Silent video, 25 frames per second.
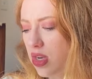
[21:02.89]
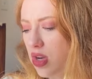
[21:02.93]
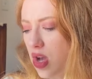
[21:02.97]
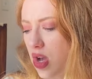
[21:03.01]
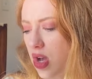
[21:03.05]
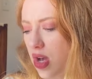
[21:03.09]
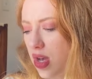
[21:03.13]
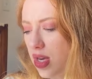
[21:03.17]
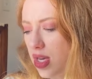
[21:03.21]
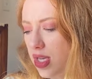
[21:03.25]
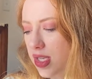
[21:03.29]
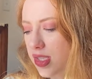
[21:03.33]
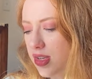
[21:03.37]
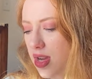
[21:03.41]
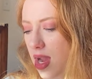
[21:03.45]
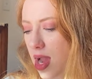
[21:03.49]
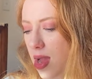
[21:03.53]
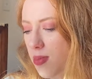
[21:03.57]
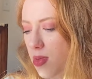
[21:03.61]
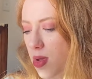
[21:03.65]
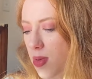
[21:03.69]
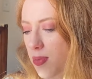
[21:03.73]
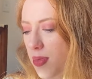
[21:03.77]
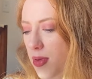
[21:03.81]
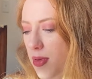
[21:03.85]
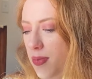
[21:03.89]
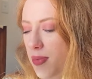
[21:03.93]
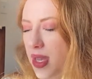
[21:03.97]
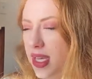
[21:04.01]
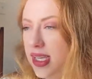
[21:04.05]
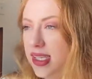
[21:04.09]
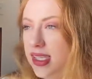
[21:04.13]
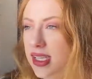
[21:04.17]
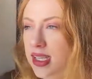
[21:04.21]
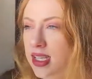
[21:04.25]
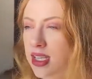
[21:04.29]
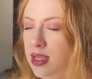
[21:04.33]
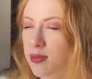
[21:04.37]
how to describe it, but
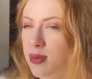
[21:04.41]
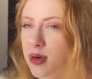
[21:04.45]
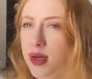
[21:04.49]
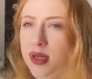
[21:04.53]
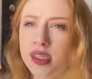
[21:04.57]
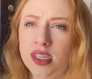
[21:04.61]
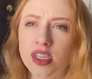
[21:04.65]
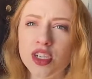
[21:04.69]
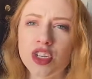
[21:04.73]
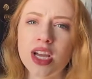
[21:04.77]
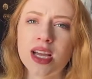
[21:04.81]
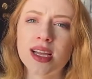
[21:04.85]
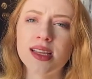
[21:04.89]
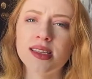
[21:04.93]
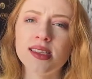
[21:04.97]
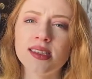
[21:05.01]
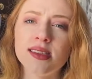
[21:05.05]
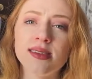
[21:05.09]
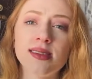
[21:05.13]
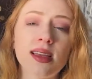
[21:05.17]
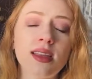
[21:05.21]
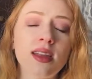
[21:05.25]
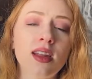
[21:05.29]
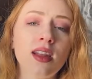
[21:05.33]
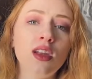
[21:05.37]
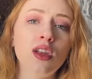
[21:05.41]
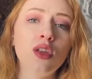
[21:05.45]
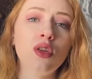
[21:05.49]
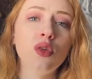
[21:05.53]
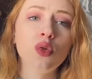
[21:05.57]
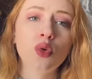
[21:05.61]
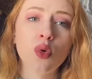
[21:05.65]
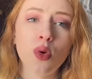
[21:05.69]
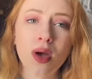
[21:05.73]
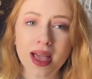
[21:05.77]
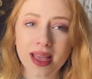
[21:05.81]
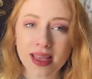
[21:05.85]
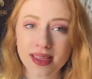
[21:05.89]
basically Percy Jackson's on a new
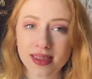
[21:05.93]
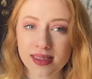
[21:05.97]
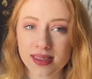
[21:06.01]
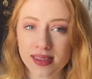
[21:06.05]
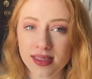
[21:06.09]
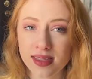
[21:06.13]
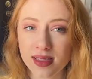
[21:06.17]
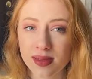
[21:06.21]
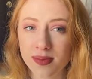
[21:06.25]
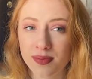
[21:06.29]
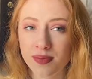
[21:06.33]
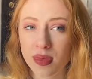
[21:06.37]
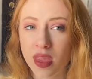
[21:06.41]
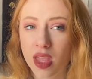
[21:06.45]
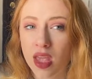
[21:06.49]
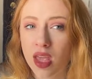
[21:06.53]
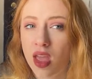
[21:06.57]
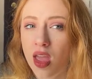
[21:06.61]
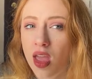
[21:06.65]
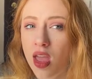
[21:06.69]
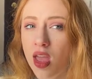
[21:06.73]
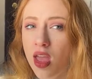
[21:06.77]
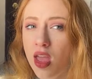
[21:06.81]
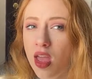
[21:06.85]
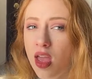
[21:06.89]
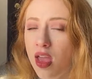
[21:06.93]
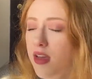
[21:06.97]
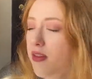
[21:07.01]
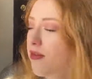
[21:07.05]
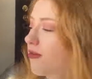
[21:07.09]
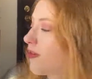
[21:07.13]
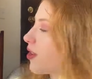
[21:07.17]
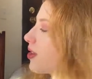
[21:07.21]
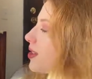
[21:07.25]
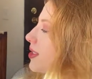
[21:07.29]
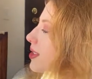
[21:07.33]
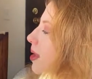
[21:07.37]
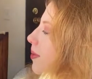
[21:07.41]
quest
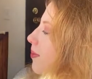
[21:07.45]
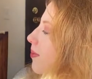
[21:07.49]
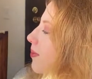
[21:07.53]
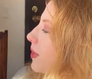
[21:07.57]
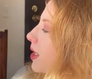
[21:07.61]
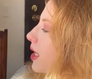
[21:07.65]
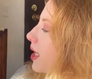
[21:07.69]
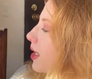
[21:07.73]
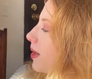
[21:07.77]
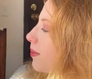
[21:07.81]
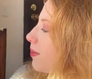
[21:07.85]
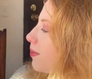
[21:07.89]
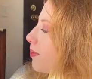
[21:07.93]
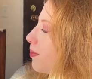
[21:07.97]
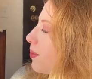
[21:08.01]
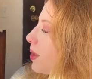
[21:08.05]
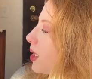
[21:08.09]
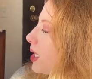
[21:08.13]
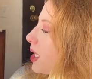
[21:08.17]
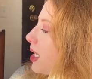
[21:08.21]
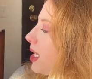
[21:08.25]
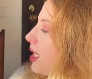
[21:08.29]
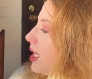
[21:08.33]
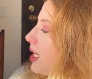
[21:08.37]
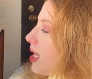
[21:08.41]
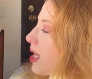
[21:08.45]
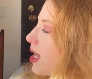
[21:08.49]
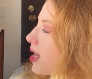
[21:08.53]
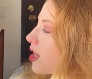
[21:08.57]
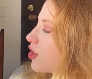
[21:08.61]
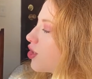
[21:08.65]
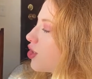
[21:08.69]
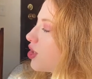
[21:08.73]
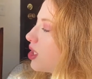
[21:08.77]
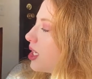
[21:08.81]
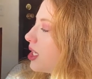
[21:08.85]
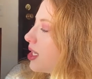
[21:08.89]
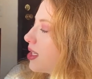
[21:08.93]
for something, but he
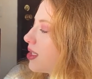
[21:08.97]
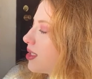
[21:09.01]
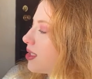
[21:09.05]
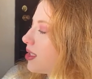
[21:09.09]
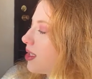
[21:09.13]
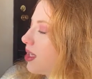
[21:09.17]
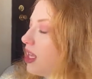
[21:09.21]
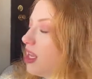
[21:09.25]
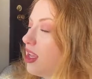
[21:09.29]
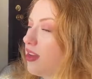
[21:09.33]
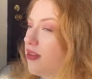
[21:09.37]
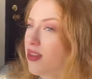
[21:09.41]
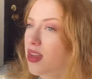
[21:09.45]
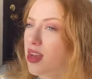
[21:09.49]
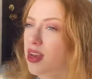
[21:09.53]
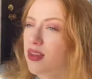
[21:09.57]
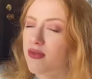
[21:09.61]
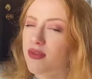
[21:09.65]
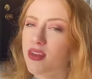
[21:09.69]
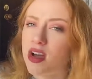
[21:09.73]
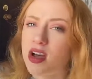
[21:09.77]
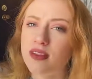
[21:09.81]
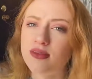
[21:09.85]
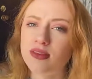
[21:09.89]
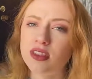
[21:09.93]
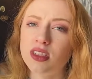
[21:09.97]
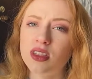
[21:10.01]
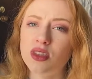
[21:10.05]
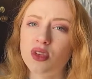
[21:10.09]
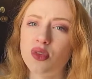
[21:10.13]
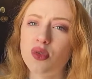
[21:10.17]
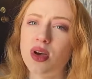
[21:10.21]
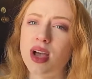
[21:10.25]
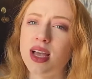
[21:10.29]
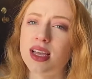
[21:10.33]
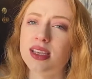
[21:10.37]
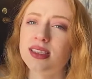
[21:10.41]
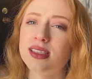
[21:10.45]
actually isn't even involved in the
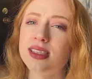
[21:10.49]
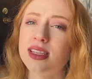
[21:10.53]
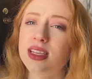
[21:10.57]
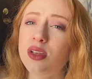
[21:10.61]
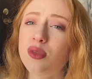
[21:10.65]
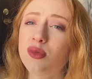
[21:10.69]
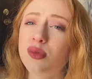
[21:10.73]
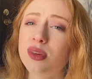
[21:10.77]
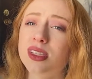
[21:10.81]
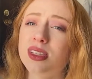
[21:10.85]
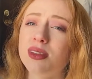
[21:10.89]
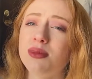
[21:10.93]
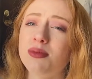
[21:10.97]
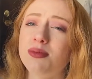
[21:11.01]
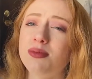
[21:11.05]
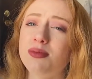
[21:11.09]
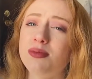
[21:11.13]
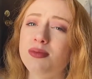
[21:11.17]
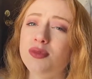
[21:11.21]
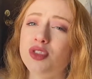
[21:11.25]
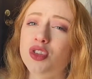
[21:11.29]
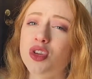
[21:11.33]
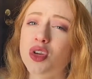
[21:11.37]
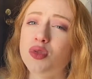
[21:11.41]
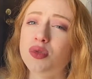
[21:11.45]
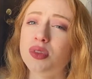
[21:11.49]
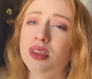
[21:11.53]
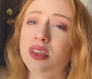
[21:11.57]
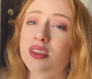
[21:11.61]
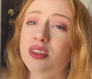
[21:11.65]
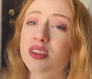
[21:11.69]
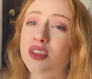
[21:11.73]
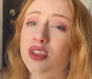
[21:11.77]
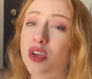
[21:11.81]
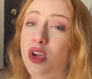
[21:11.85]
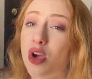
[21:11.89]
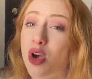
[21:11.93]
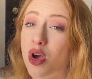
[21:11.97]
quest. He wasn't chosen
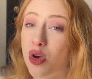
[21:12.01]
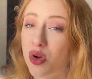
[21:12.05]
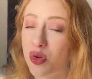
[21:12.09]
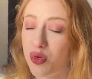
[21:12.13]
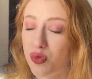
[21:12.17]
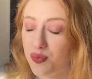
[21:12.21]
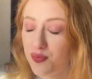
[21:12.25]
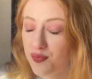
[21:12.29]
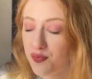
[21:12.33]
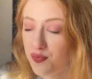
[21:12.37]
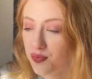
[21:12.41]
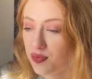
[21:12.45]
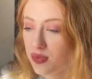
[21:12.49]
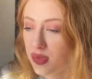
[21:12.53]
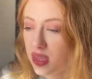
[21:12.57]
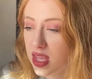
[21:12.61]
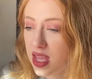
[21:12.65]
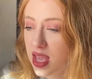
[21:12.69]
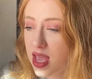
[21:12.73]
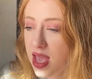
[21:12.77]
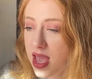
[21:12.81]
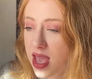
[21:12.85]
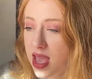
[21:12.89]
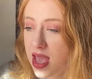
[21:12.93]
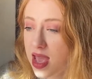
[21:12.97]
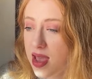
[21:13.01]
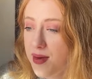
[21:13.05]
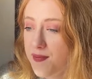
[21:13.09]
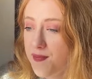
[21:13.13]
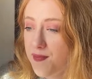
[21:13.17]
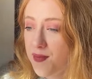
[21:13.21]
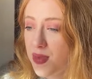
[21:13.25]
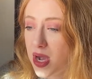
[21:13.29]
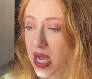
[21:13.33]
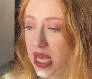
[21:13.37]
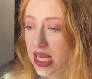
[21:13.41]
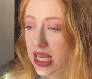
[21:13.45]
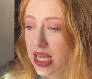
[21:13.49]
to go,
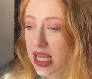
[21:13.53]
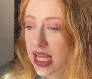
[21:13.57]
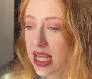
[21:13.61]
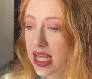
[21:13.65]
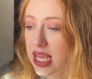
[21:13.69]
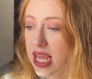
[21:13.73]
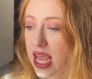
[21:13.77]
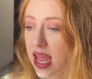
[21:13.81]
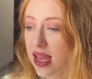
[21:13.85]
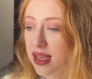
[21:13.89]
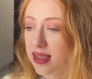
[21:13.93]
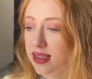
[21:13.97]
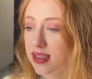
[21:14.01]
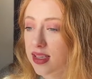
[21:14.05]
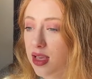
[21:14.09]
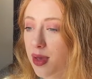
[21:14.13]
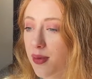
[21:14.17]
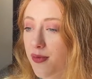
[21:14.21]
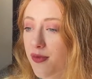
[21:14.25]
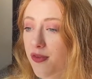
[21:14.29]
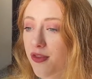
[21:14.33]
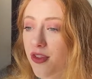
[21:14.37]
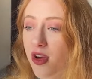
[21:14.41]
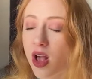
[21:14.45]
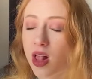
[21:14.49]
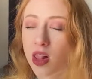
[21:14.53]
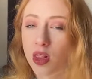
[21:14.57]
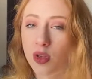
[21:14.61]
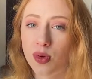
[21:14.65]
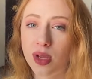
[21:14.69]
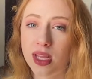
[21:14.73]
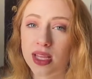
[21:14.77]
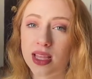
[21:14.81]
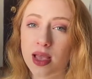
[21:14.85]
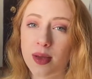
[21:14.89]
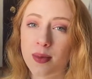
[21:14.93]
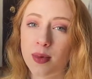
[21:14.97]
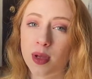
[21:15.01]
but he ends up following
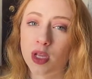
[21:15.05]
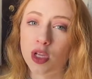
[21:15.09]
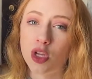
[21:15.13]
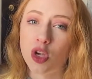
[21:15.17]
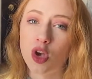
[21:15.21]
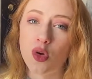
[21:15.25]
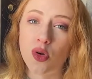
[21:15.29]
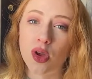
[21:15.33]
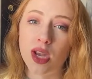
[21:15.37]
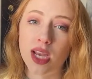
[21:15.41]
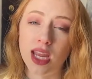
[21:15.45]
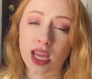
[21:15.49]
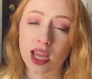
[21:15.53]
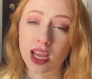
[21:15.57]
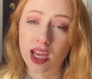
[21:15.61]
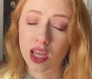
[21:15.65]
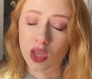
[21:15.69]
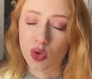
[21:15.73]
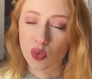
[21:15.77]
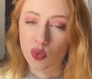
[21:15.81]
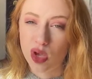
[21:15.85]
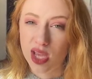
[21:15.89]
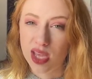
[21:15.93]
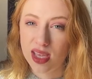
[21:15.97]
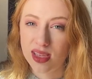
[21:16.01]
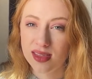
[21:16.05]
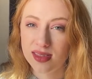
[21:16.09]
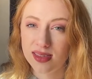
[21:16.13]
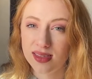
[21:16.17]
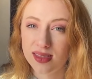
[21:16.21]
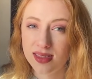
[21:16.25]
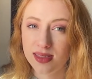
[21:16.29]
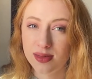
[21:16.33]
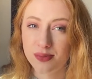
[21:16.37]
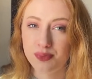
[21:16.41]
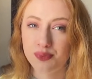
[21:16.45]
them and going anyways,